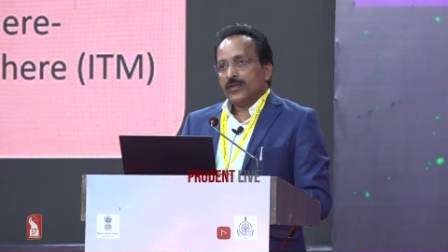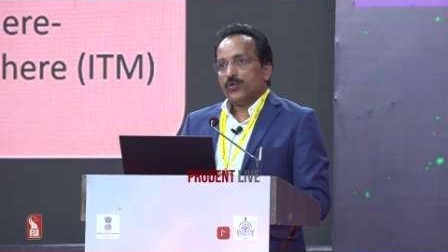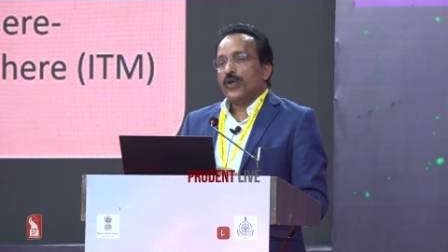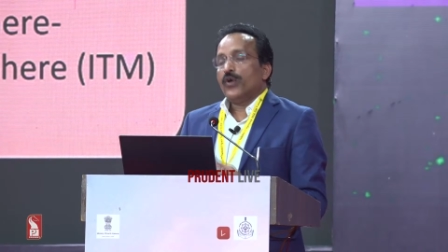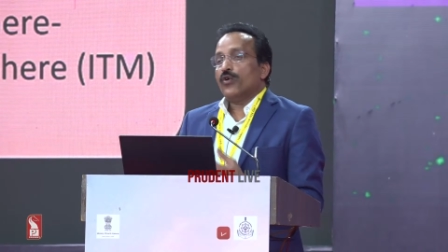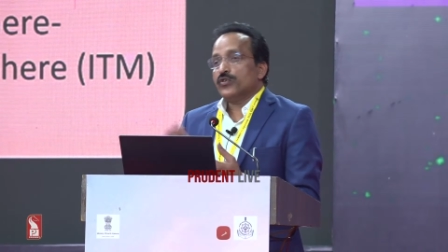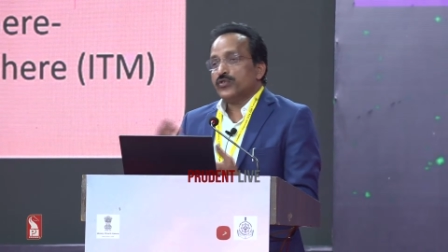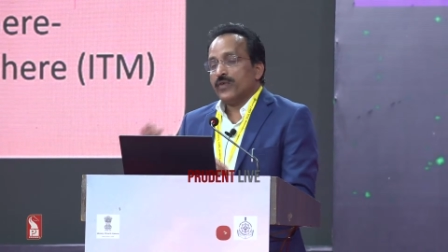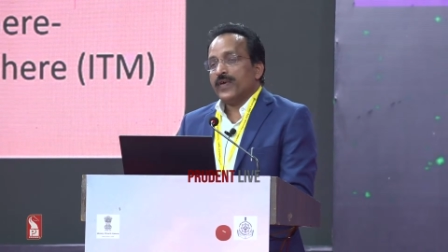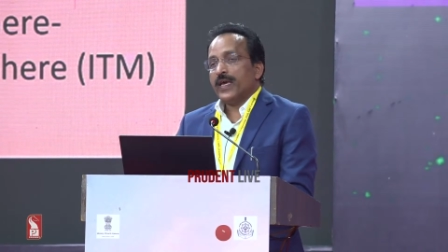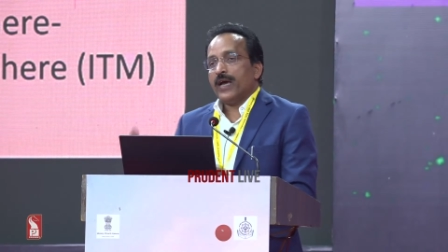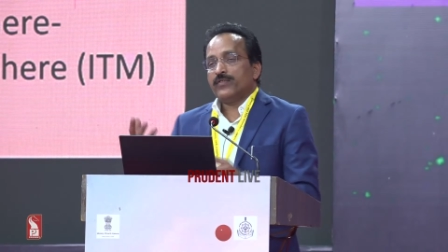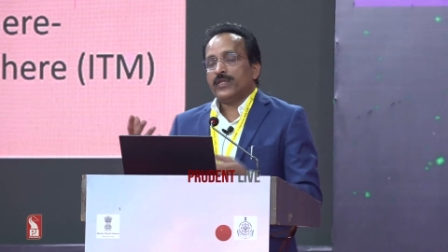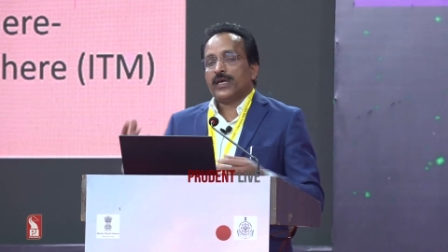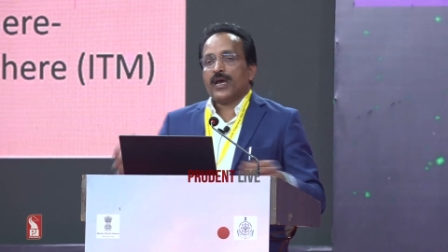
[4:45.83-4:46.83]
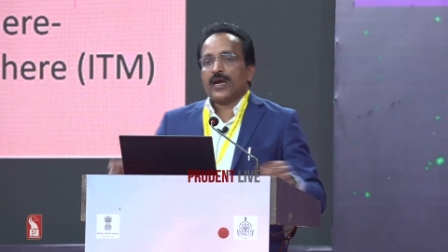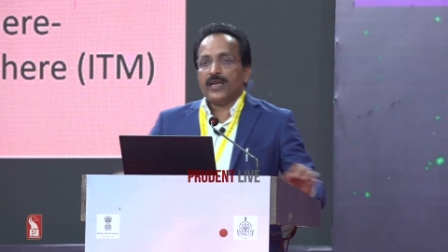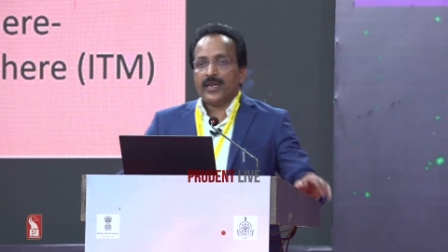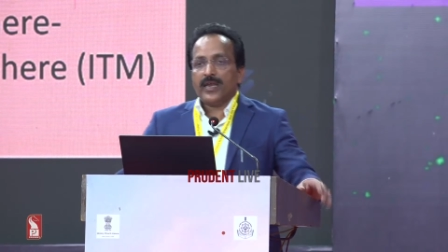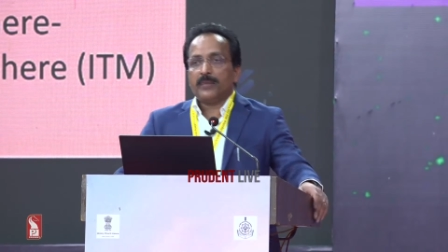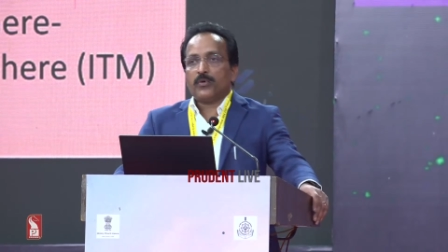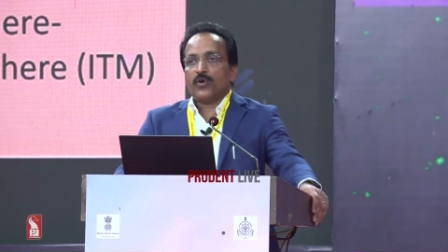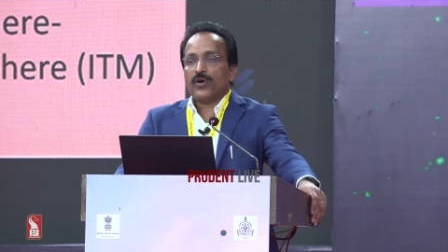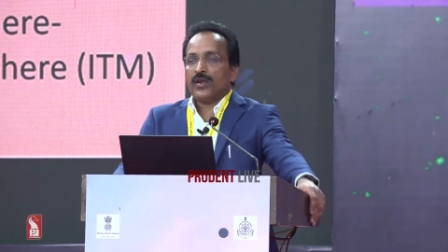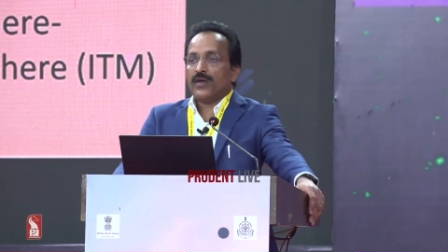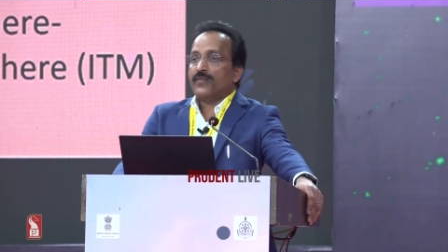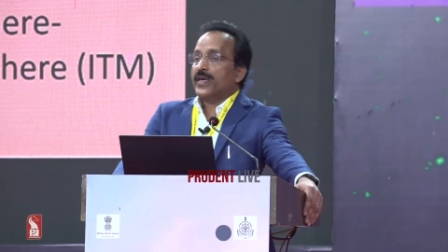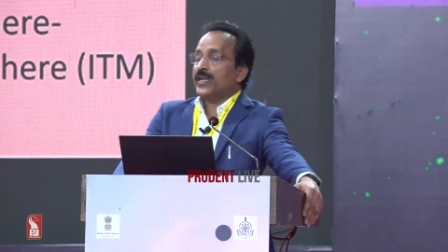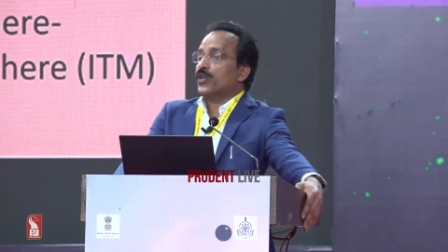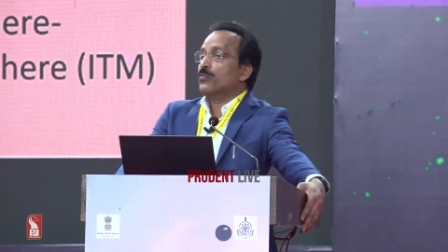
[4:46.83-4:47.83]
Today also we have the Gaganyaan
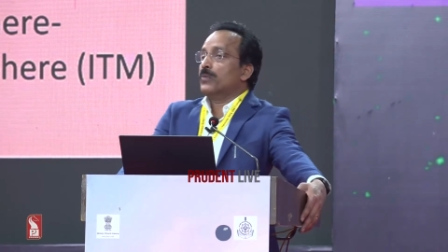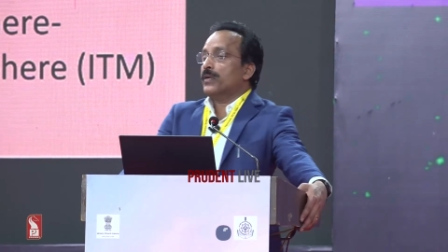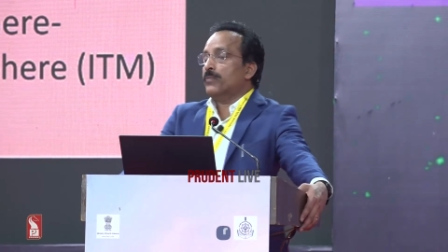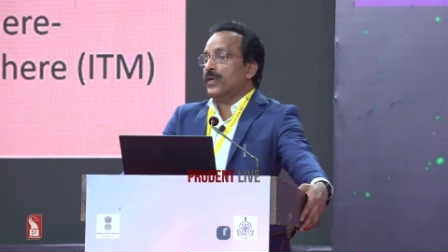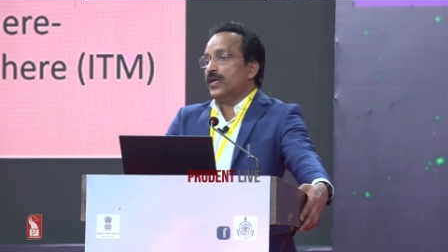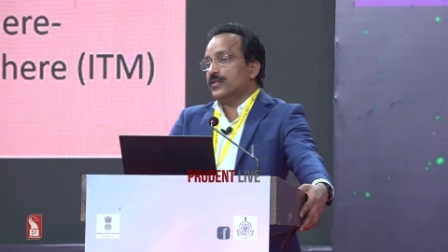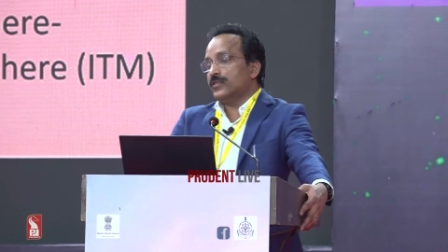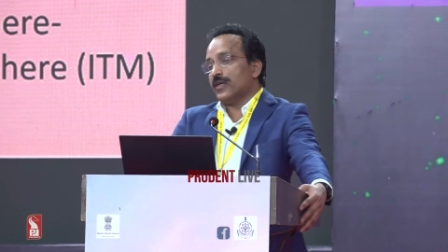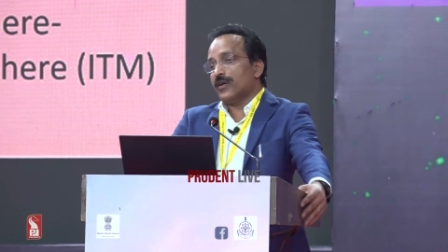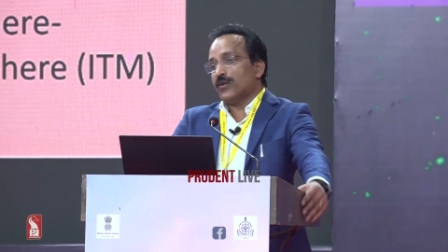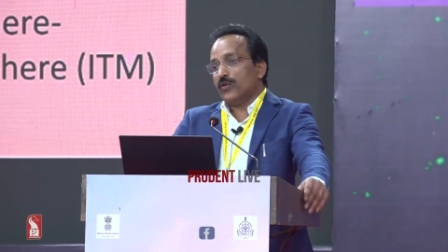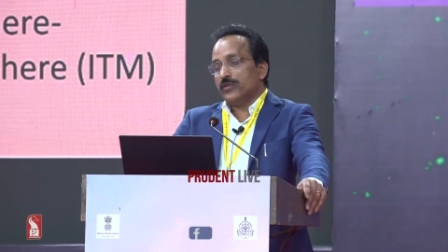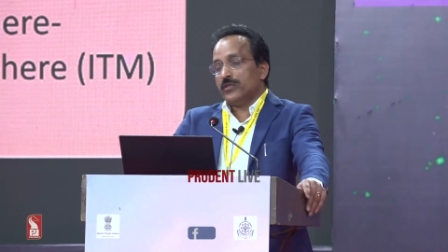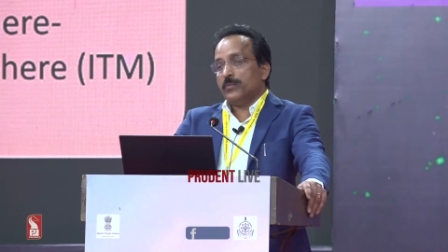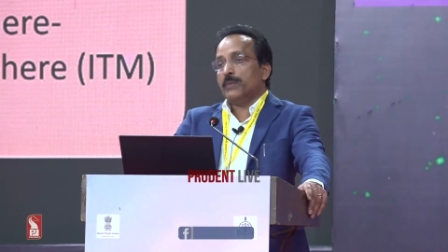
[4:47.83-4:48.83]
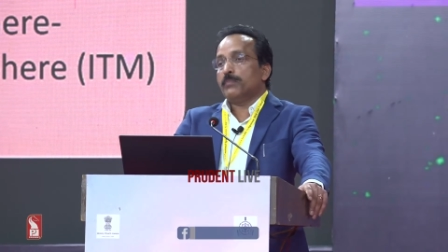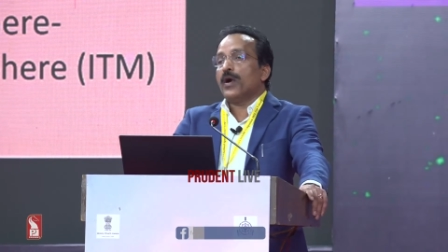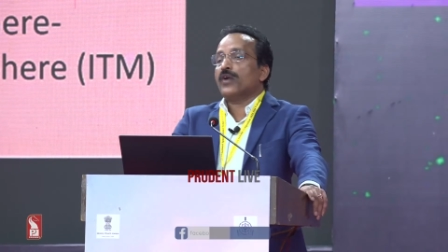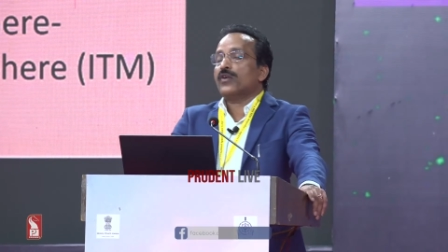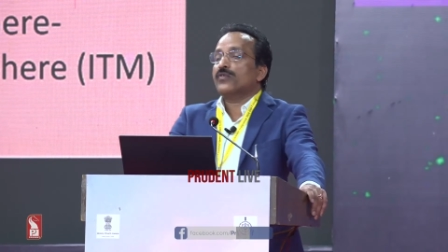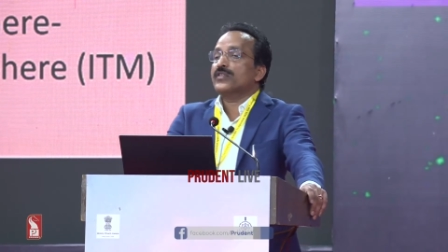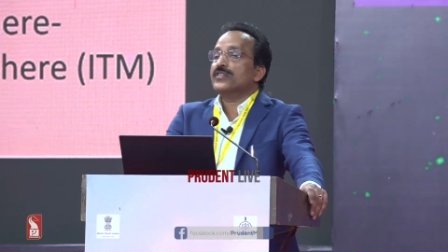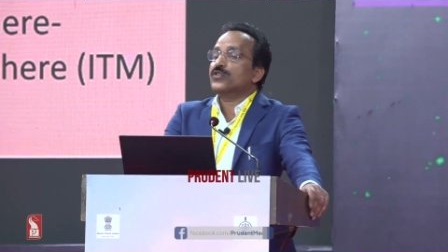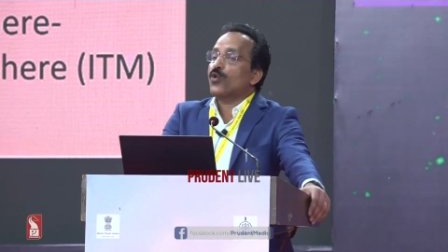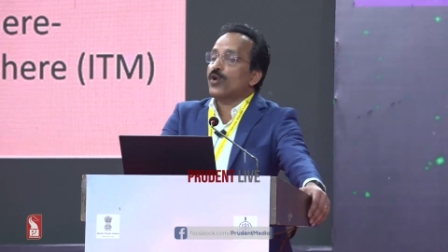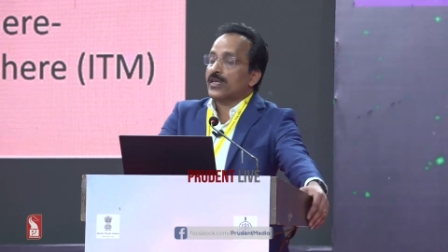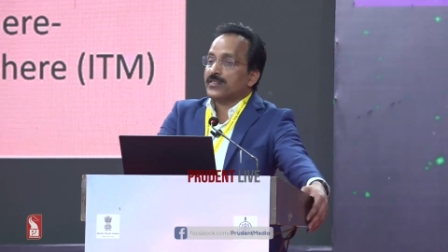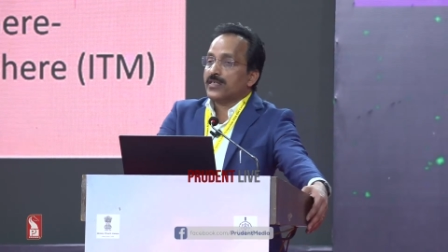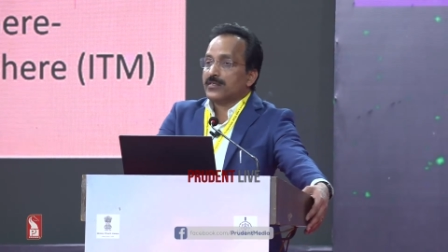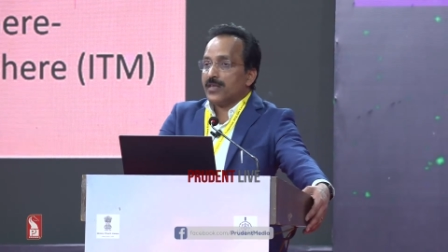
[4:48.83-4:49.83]
program where human beings are going to be part of this whole
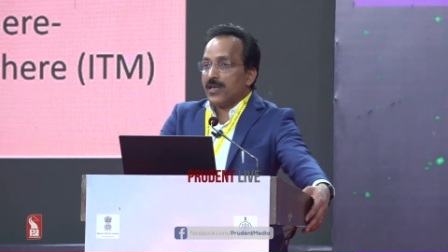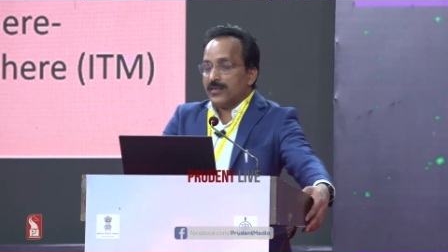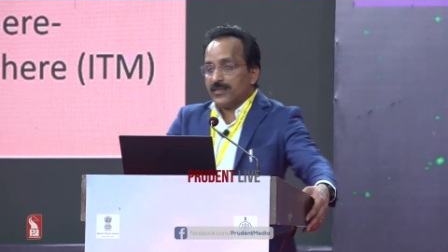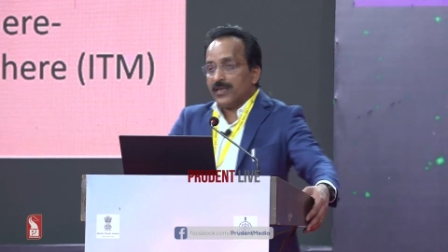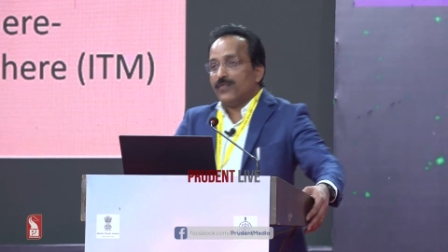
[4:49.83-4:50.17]
exercise,